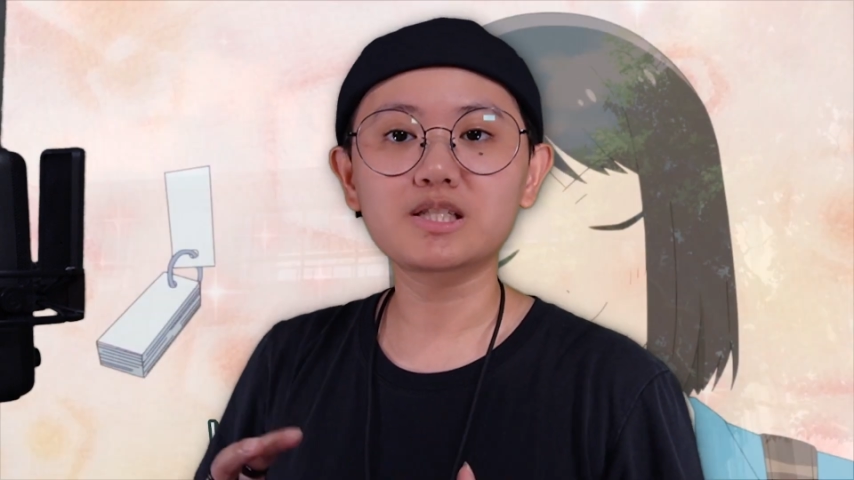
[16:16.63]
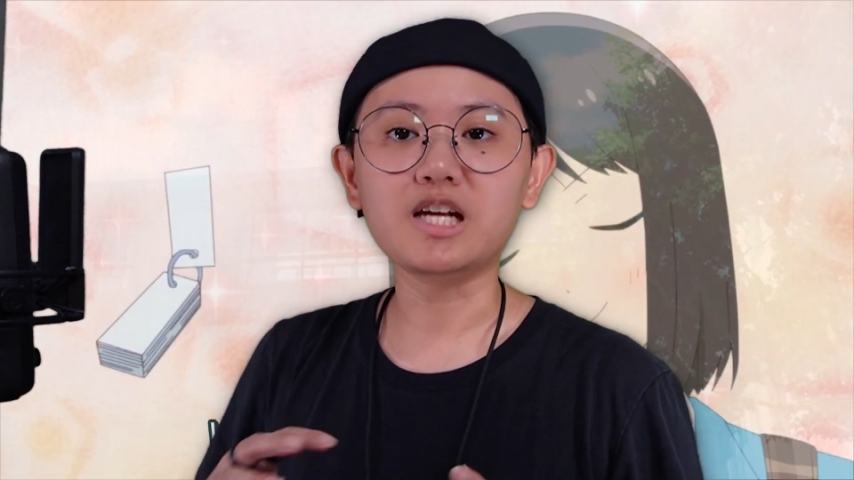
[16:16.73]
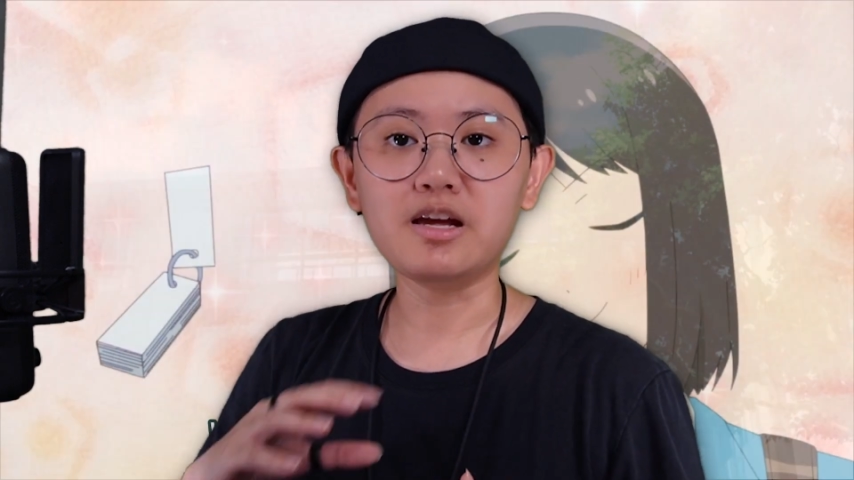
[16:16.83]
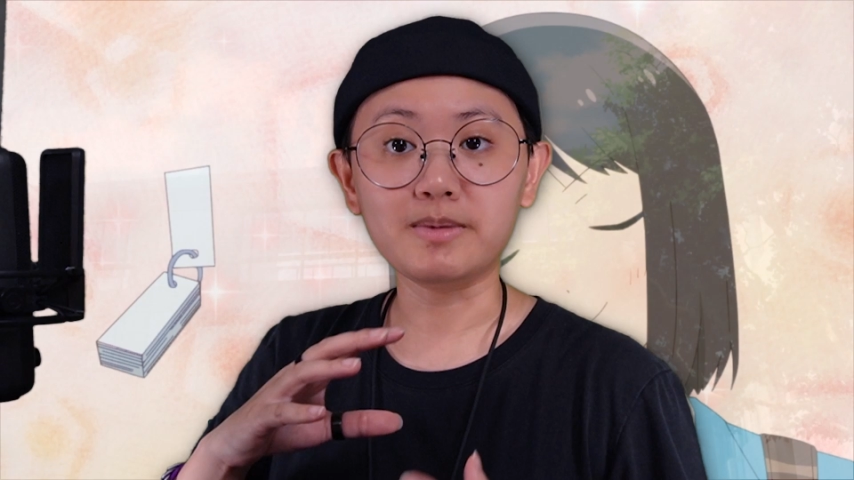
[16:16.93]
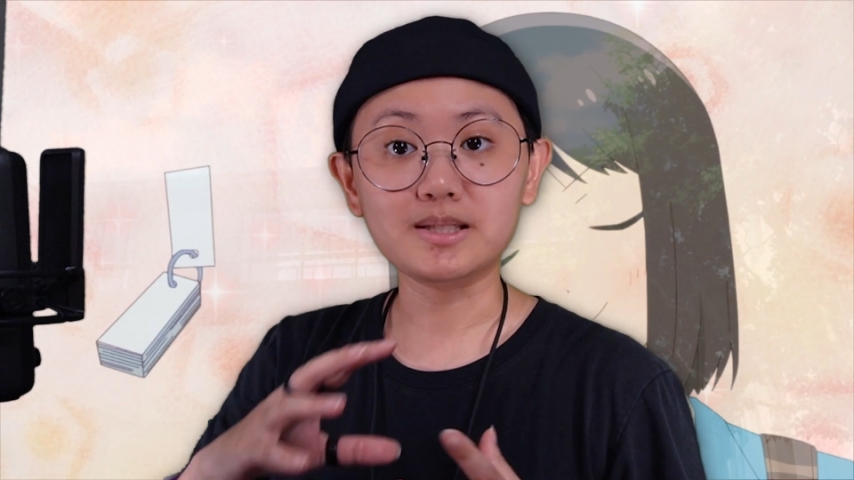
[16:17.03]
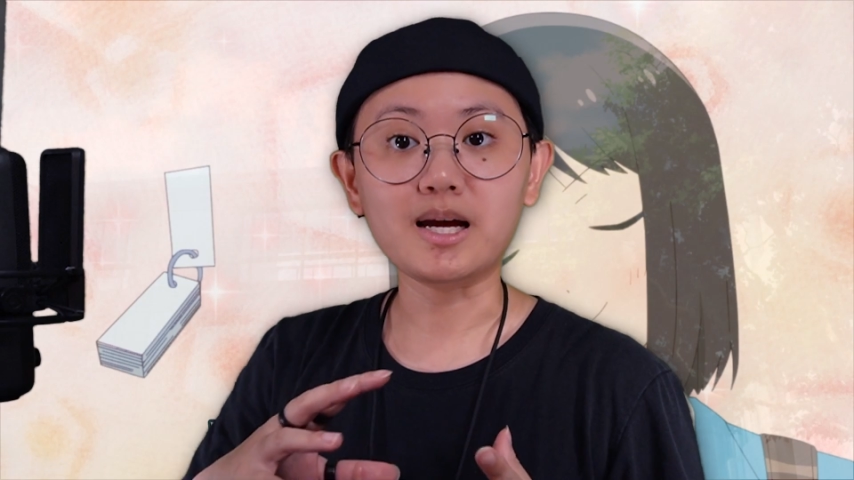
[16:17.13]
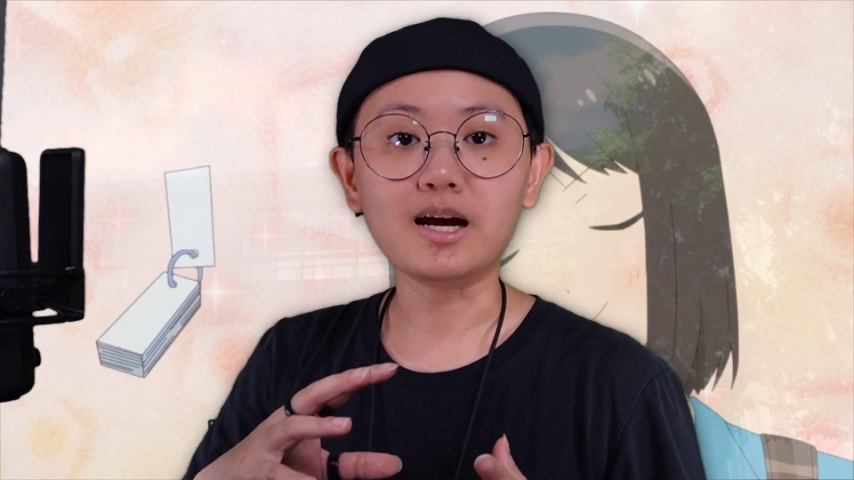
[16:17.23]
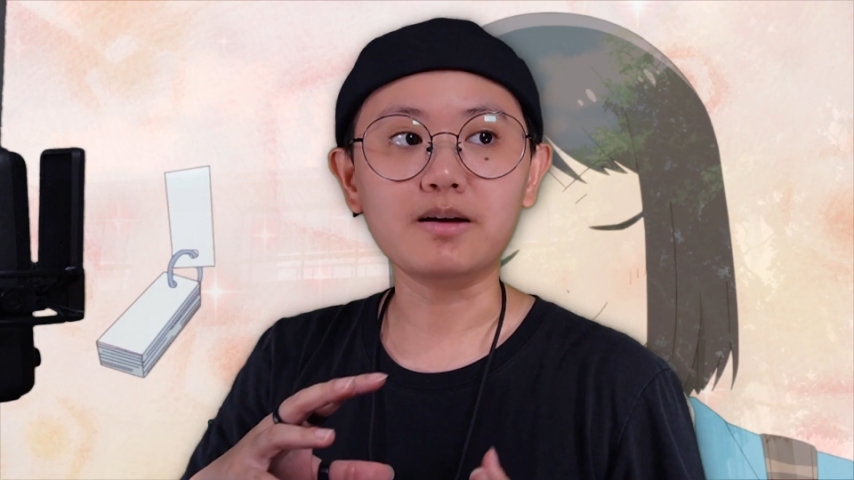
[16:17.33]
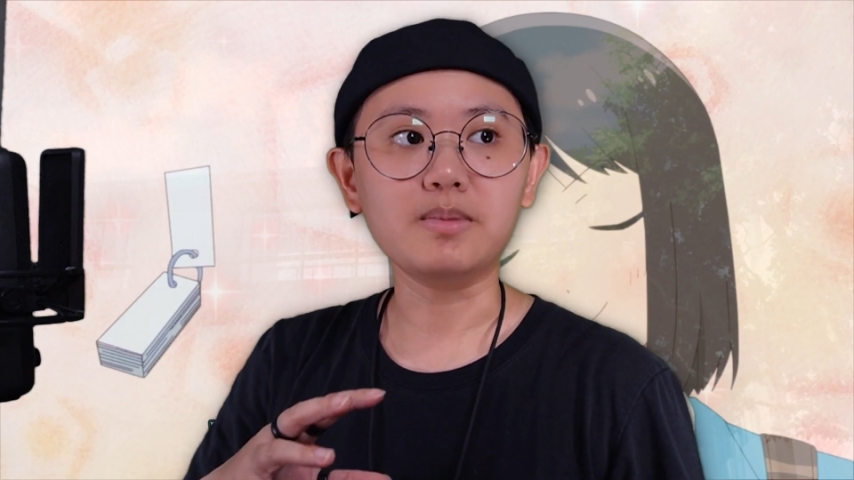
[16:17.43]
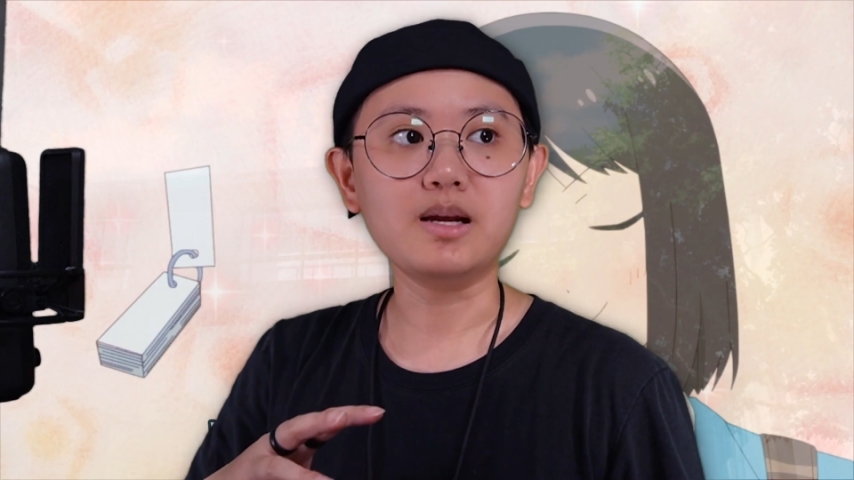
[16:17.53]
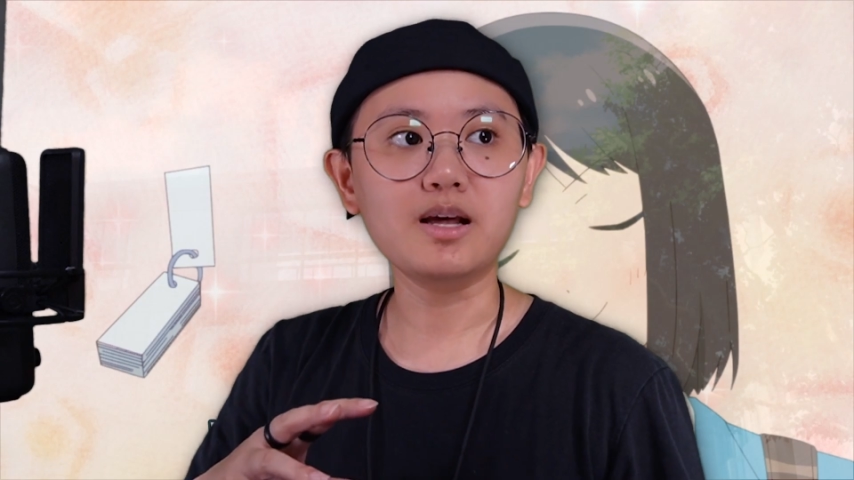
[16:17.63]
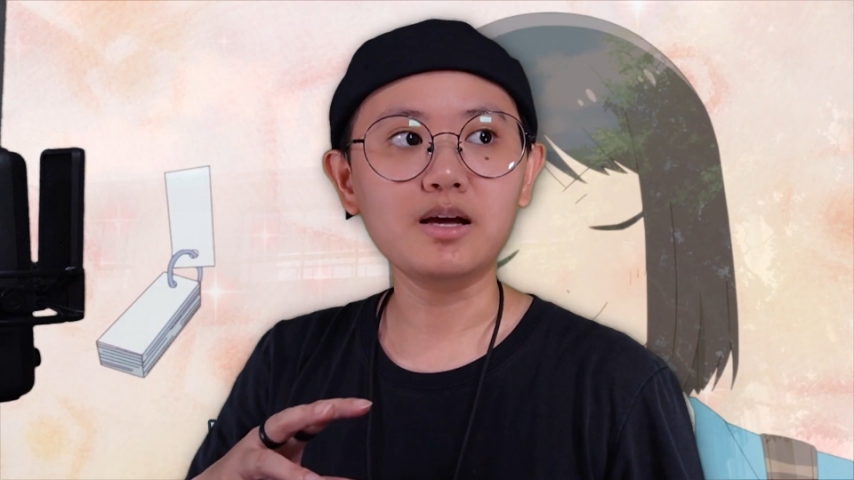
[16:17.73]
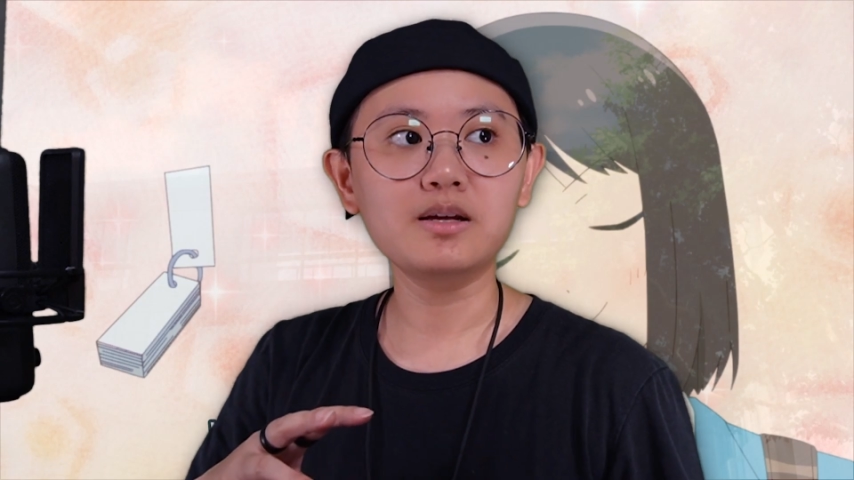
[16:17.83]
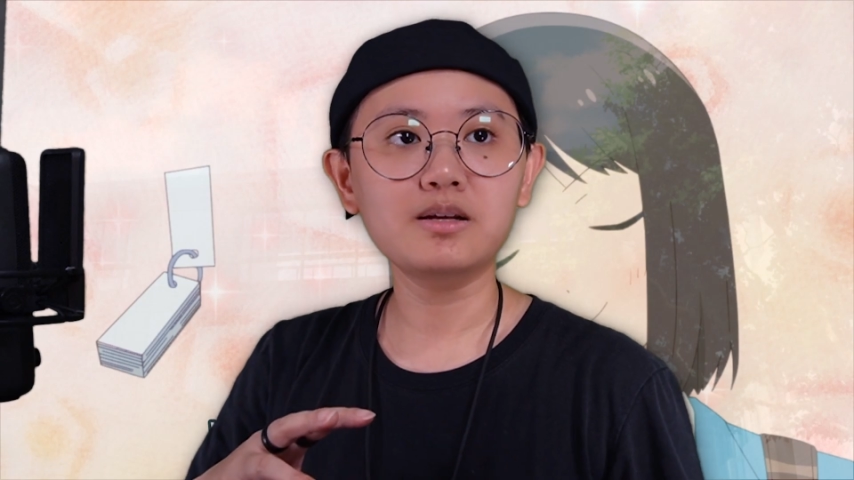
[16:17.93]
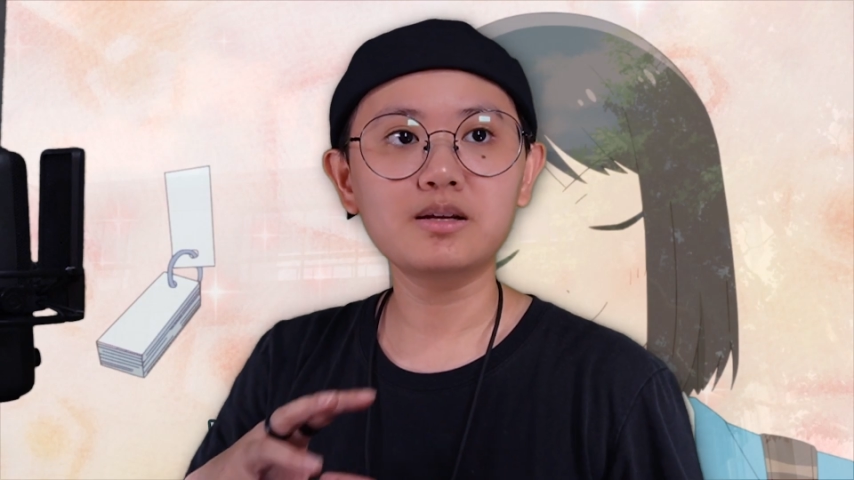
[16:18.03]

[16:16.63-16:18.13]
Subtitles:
same as Takamine,